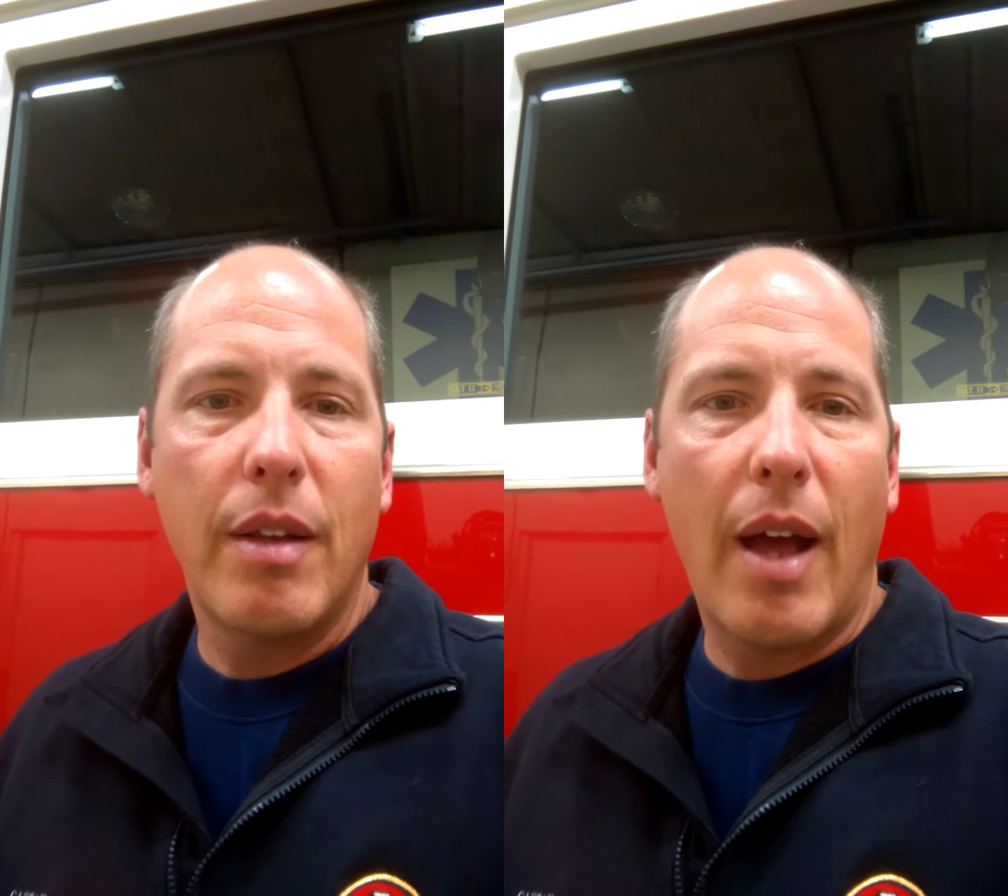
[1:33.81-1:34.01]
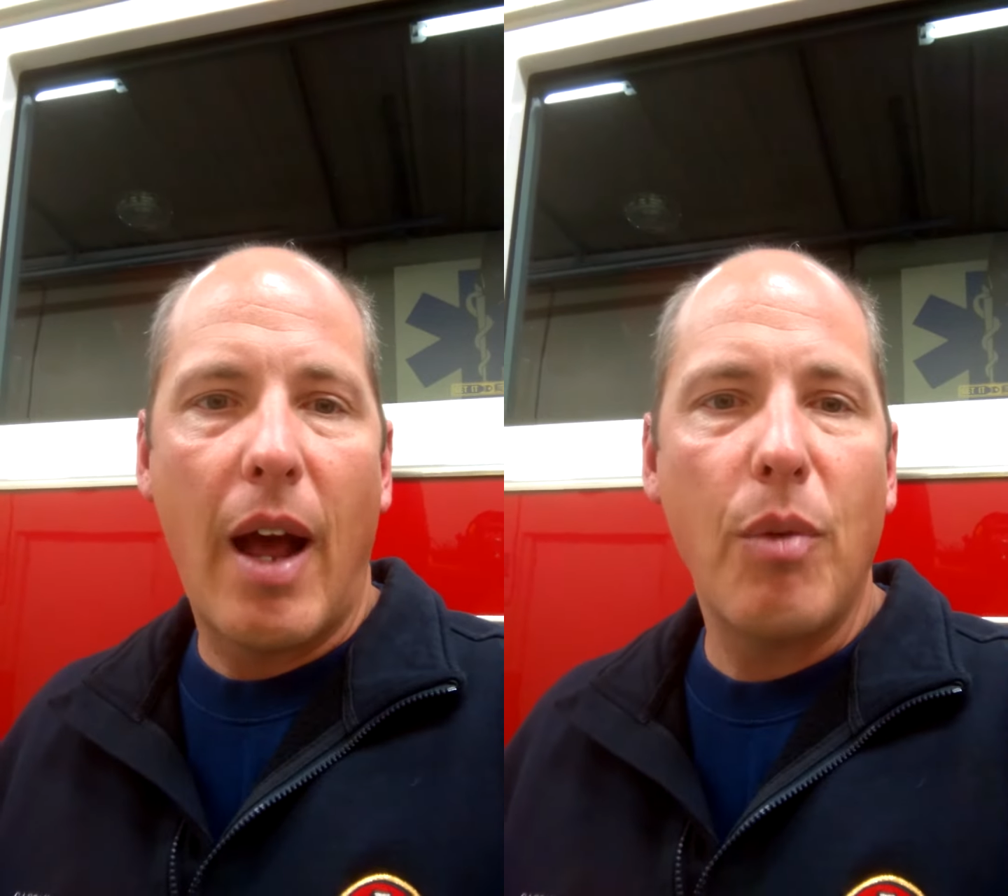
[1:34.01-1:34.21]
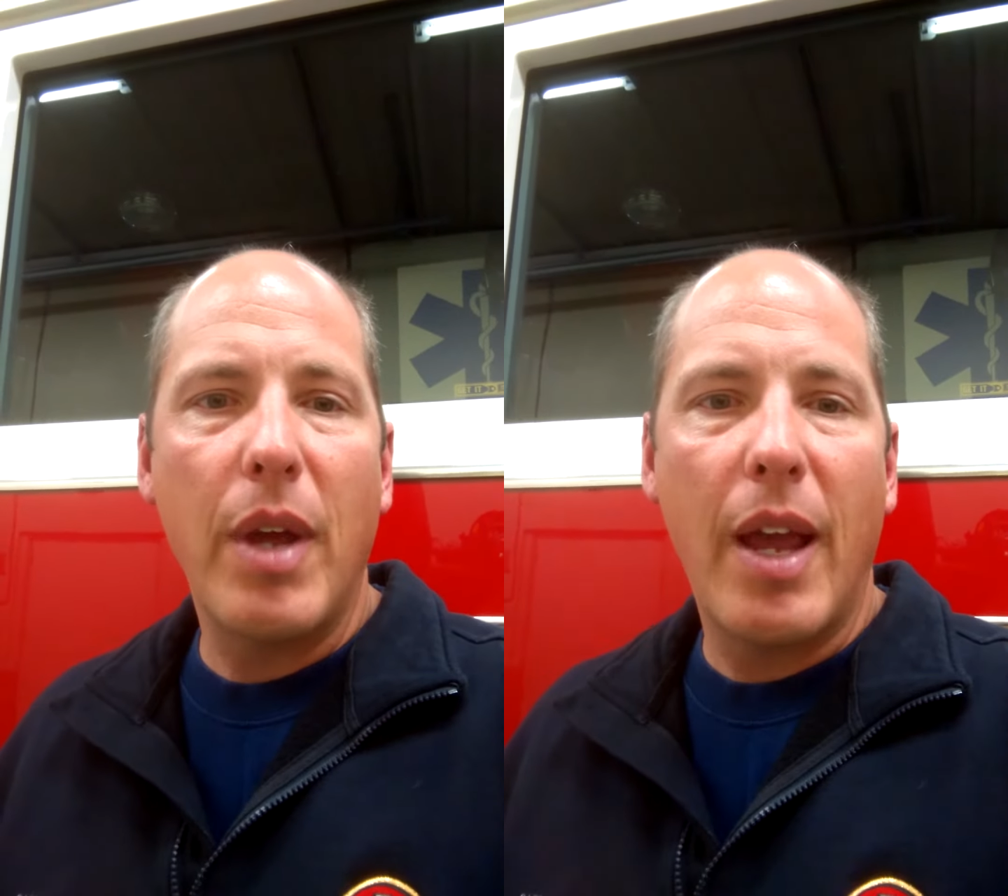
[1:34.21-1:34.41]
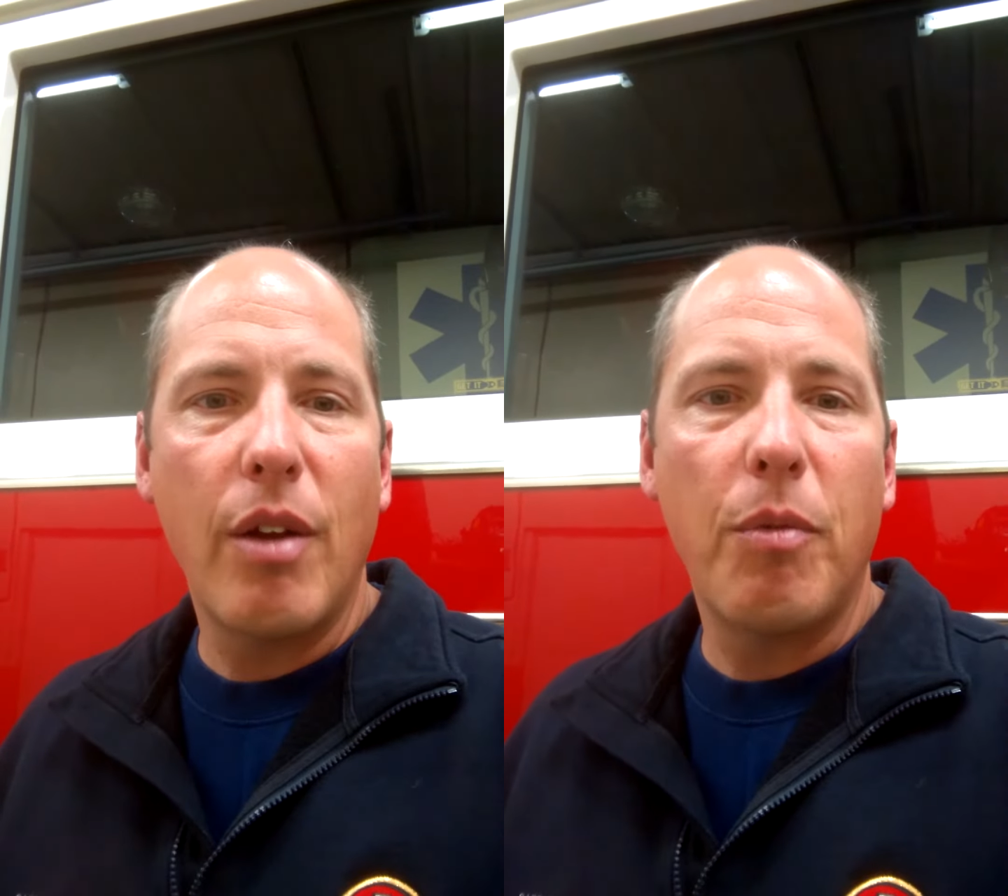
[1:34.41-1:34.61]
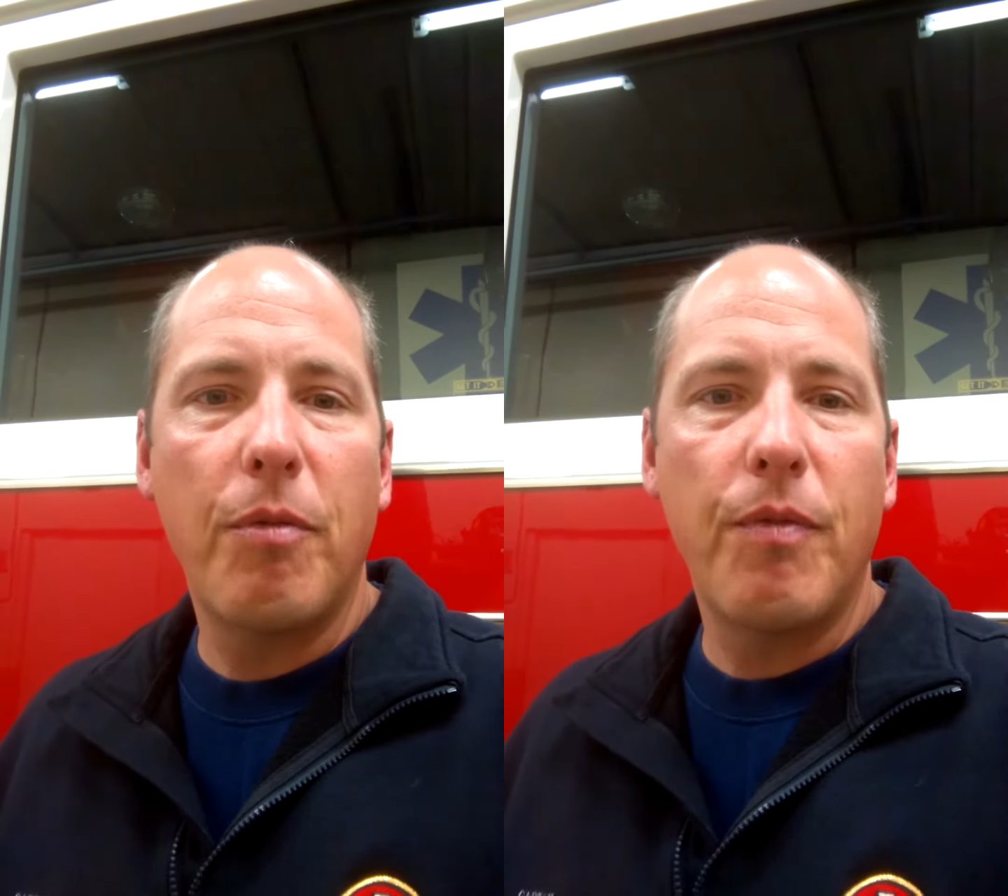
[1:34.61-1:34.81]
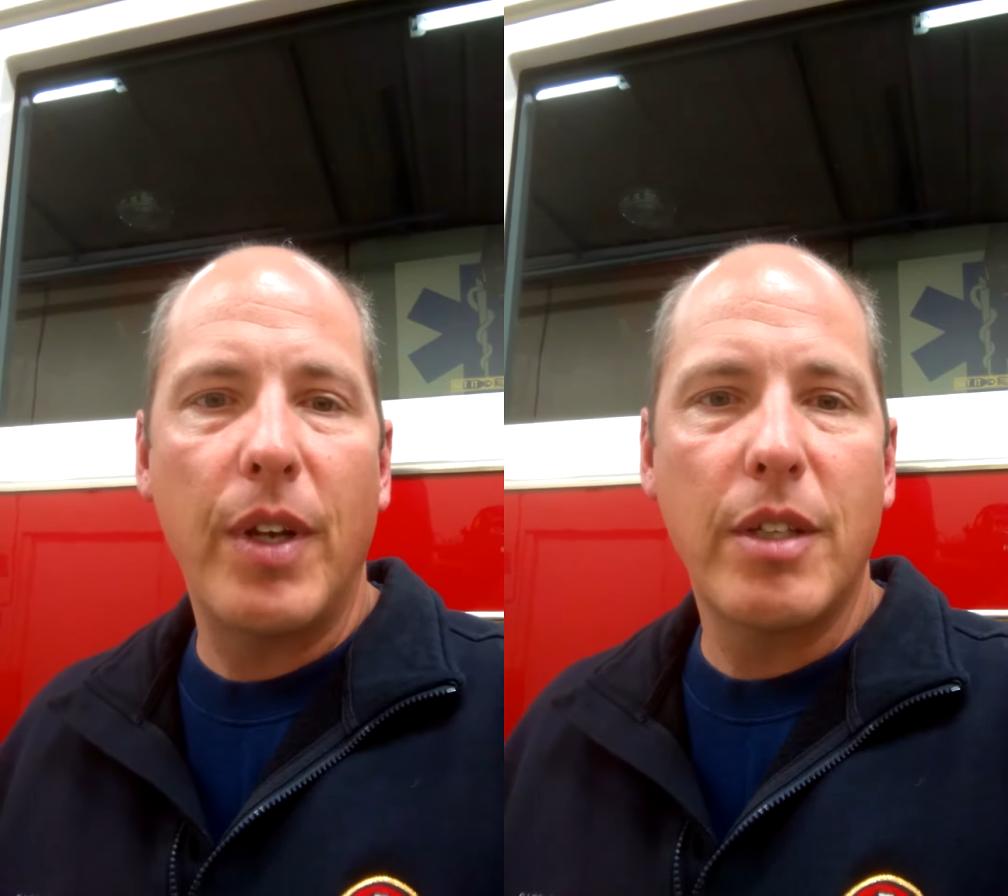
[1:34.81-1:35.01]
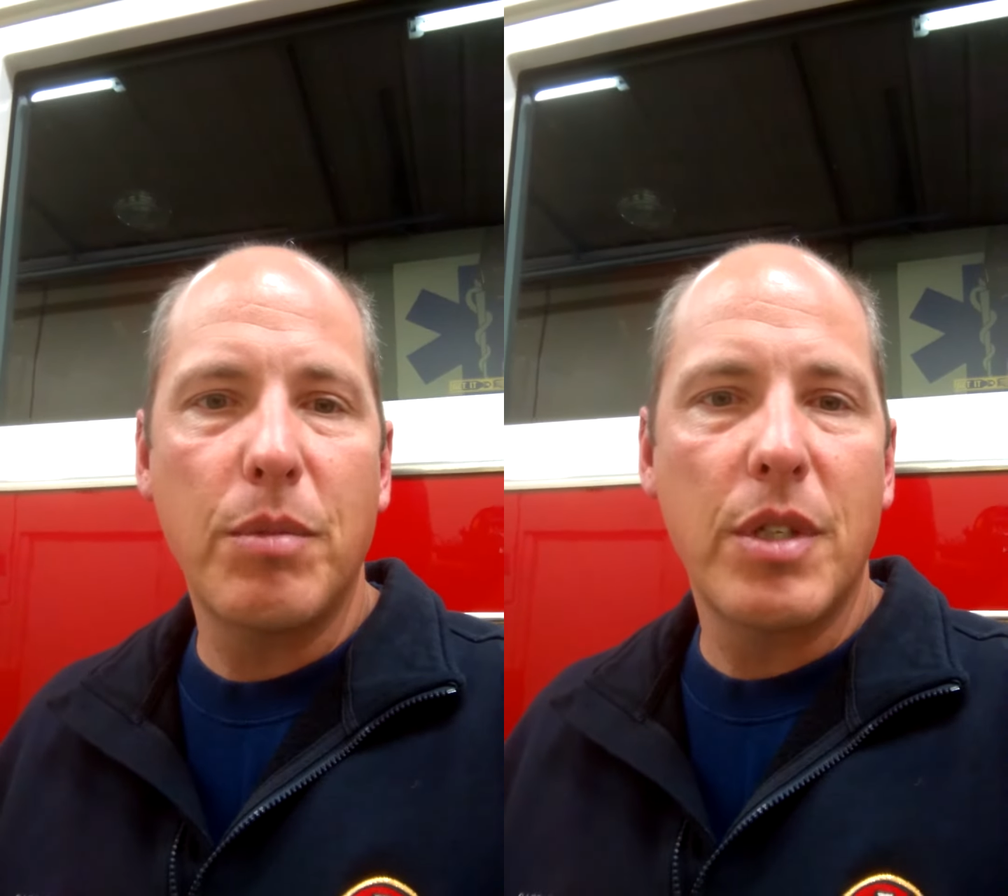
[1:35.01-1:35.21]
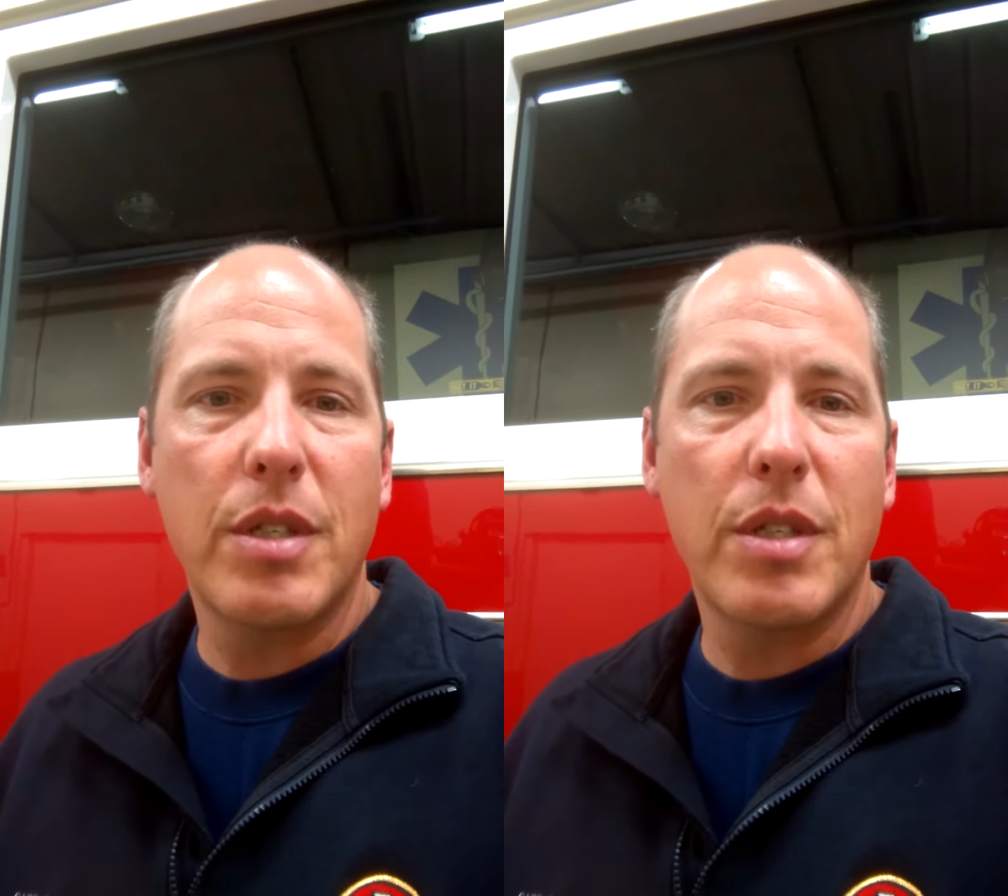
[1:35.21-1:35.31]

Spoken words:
how do we handle victims